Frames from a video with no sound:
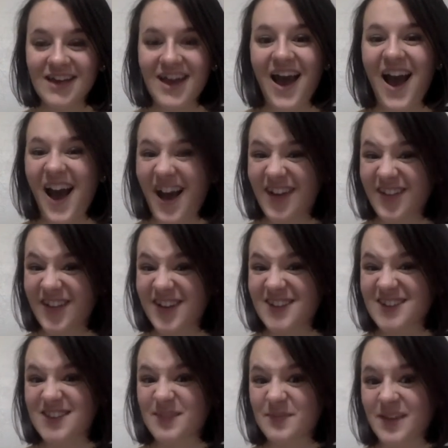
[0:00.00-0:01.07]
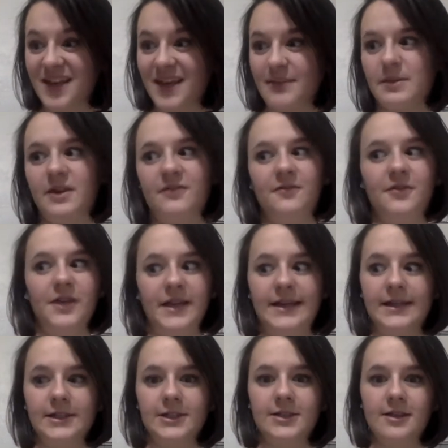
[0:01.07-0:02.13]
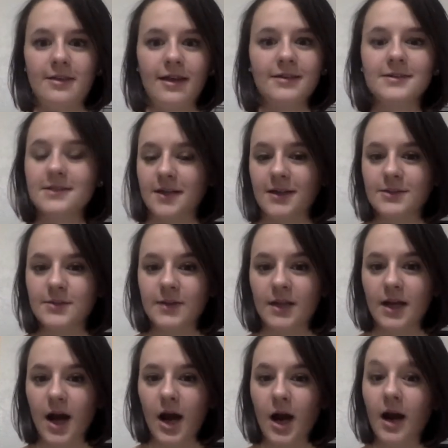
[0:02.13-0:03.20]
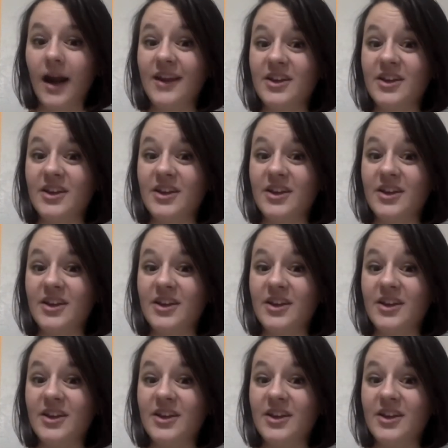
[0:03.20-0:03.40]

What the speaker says: I found something in my fridge that starts with an R, and you